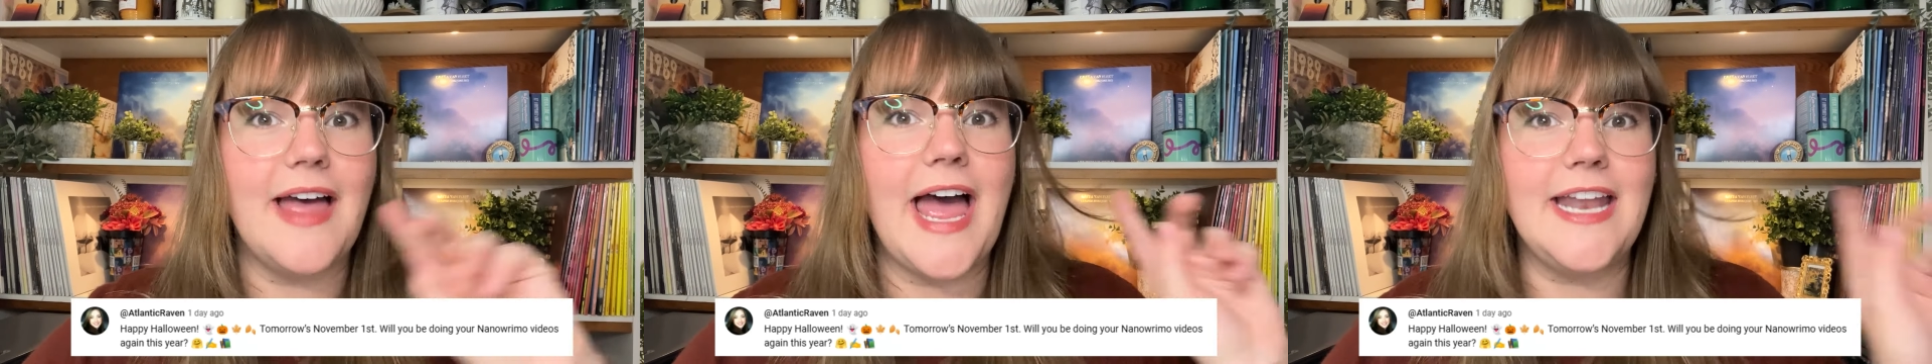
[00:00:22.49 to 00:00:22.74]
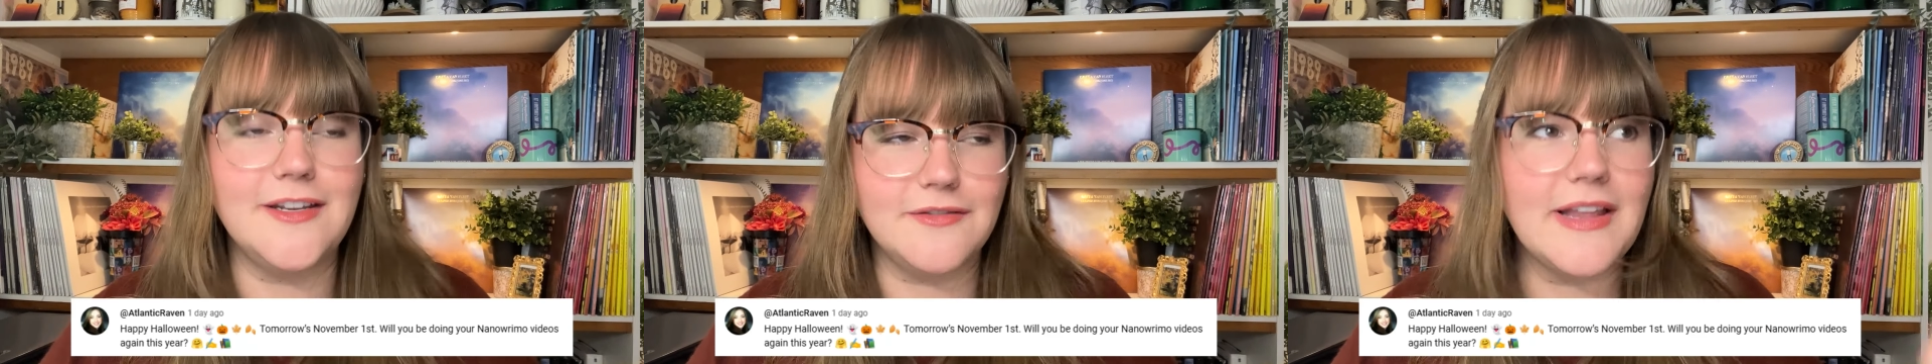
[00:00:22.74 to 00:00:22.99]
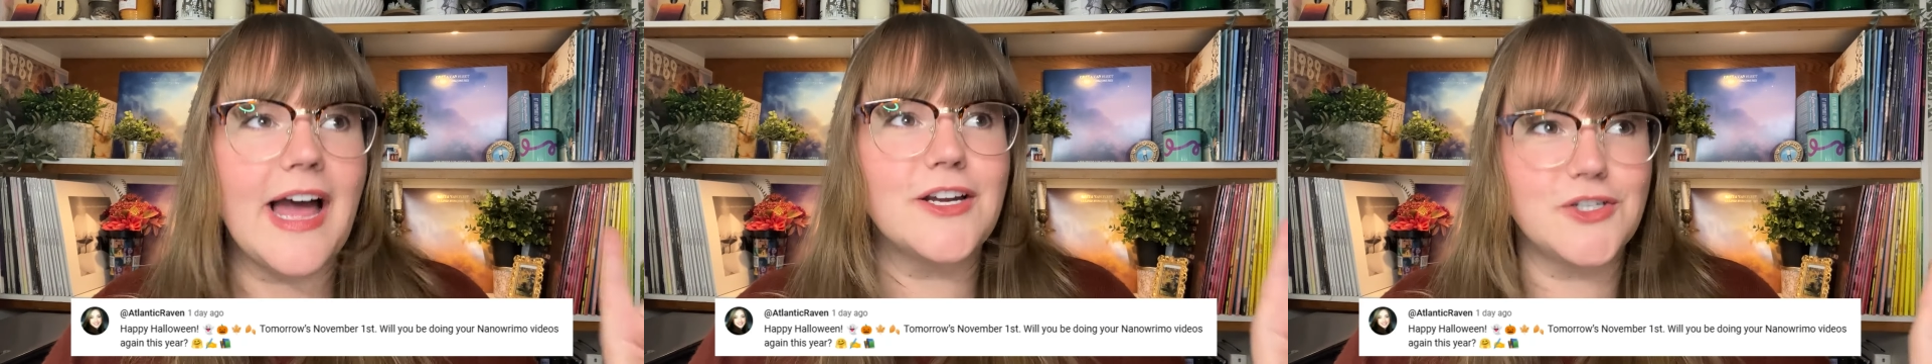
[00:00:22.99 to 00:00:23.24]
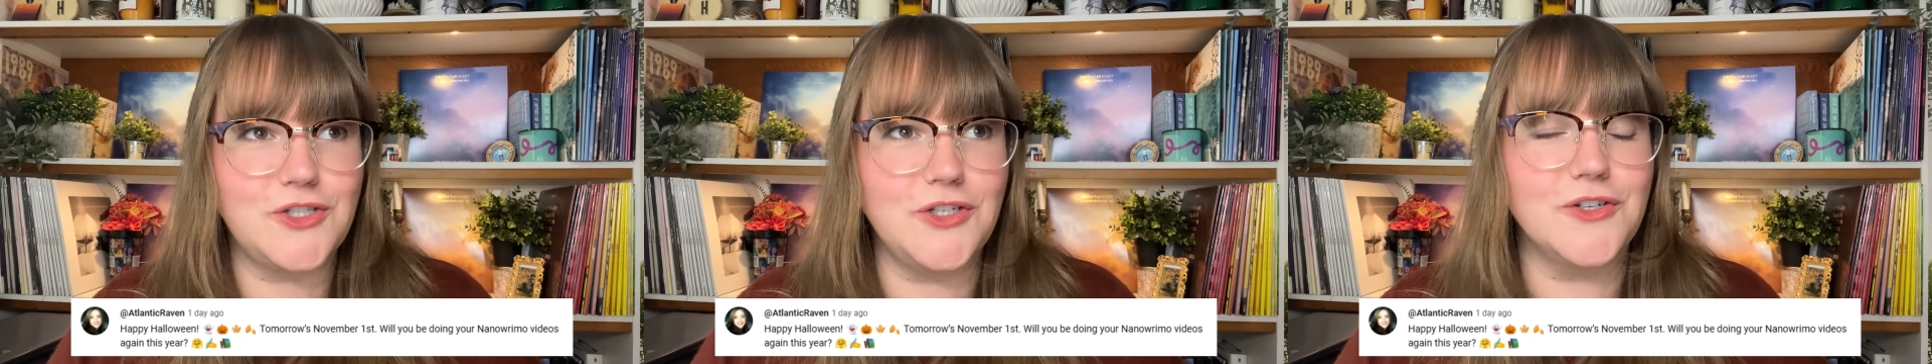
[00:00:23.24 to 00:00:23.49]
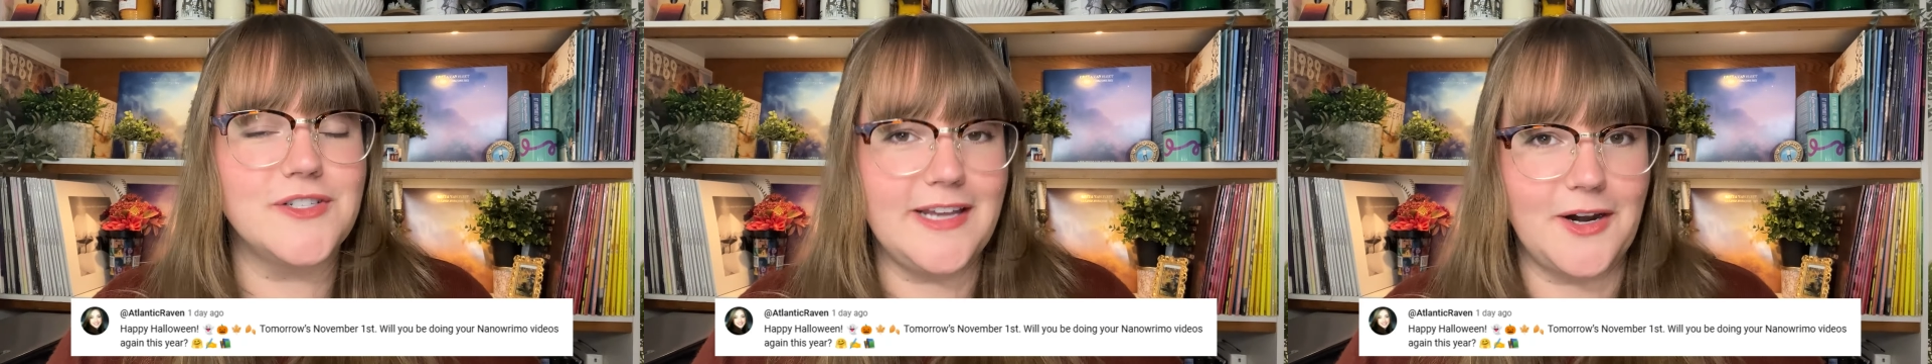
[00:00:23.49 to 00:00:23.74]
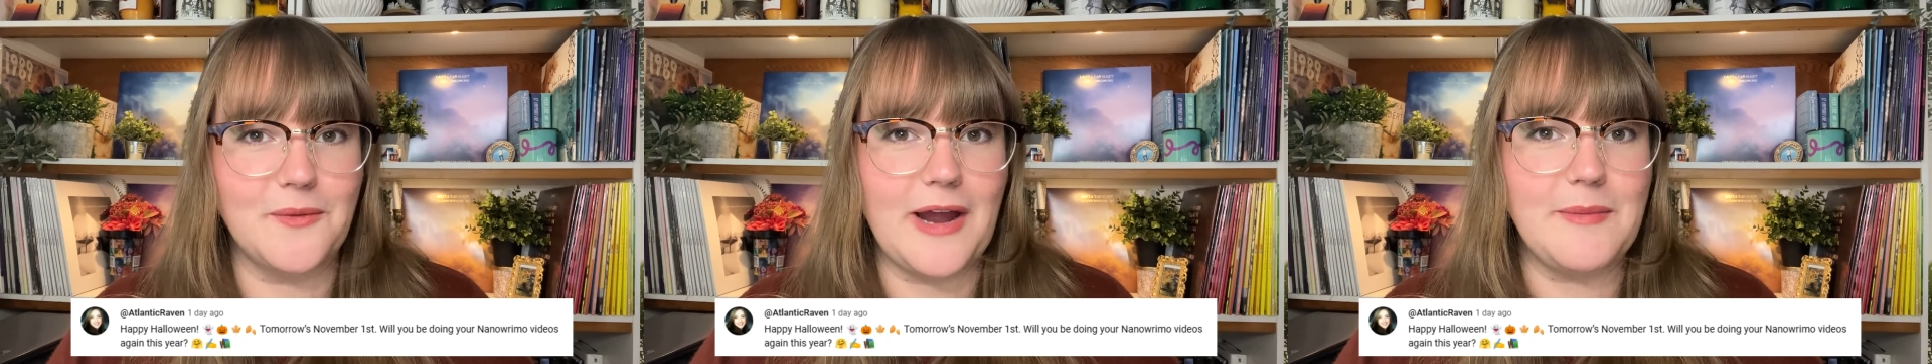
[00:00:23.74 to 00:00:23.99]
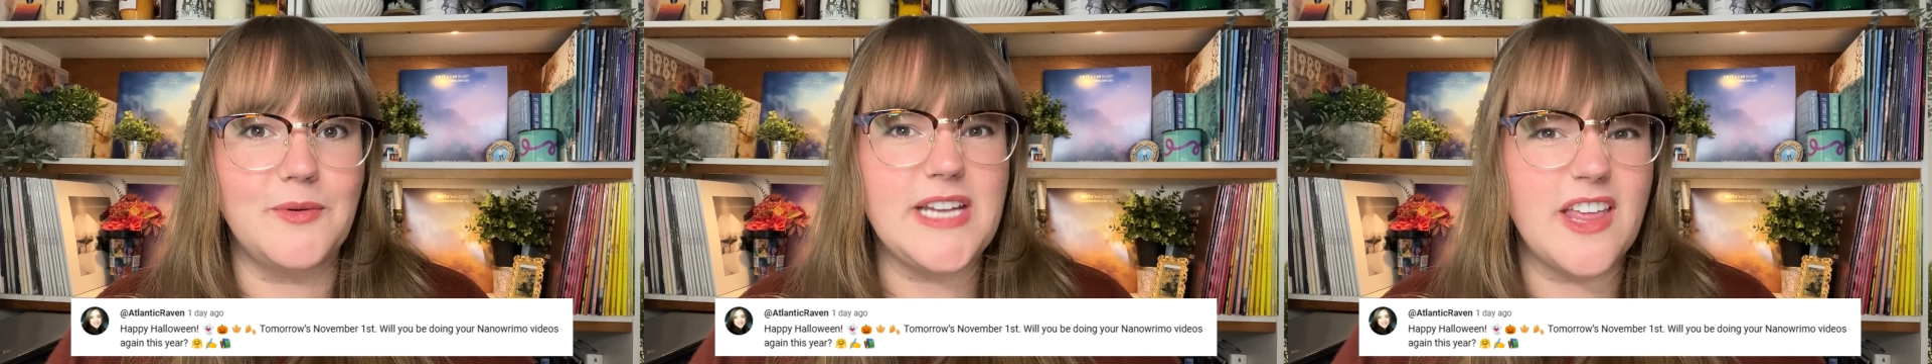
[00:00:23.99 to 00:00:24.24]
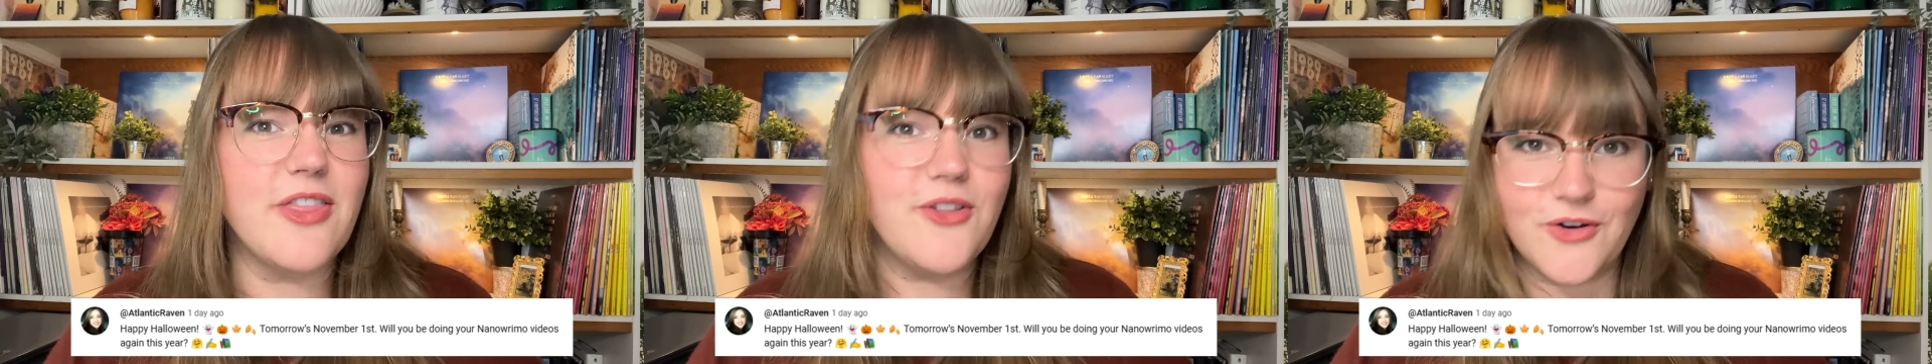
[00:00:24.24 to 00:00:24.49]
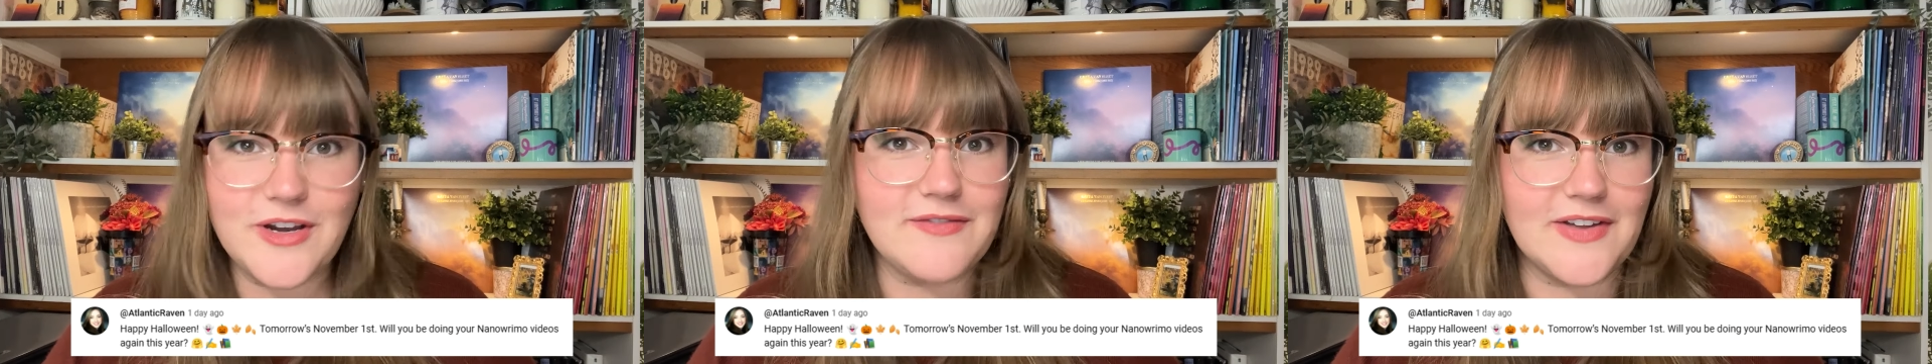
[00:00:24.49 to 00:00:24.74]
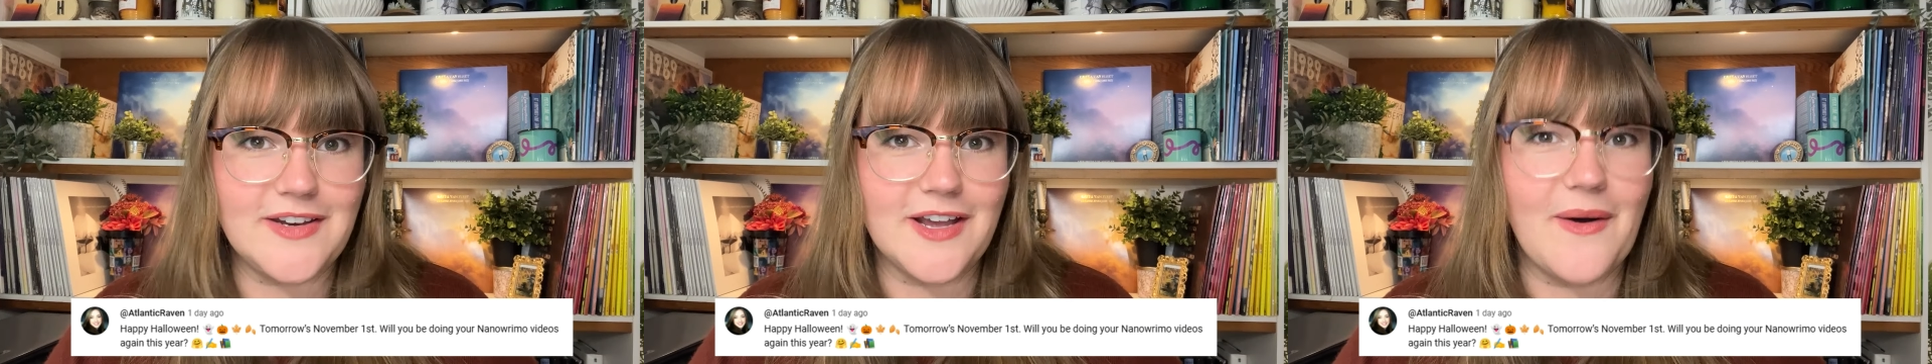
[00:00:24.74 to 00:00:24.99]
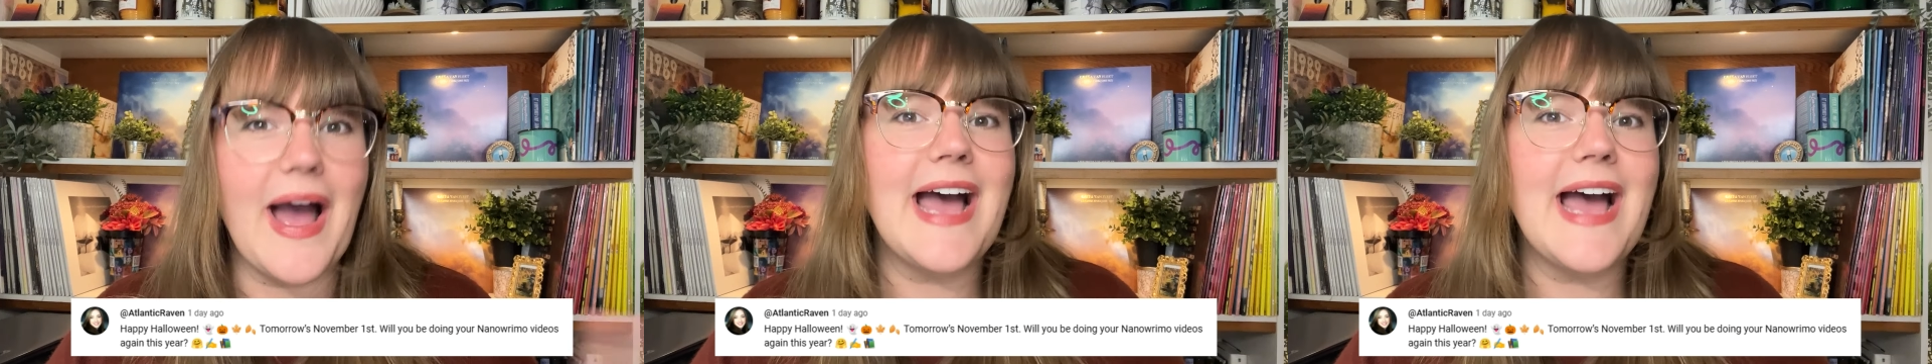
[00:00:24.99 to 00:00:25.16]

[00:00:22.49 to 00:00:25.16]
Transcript: end of last year's NaNoWriMo Day 30 video